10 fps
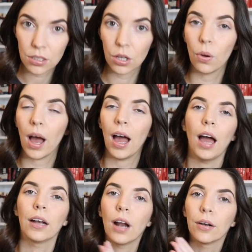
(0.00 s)

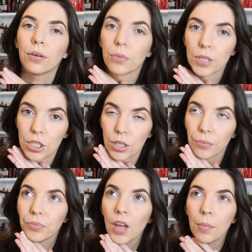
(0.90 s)
don't know what to do.
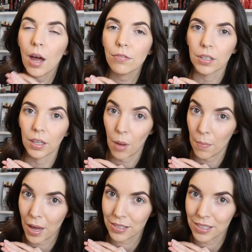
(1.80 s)
I'm not feeling my
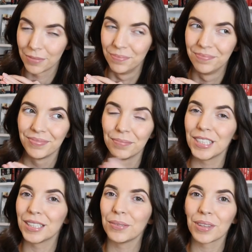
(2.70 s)
best.
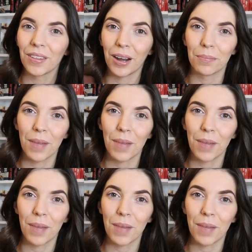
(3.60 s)
Dealing with a lot of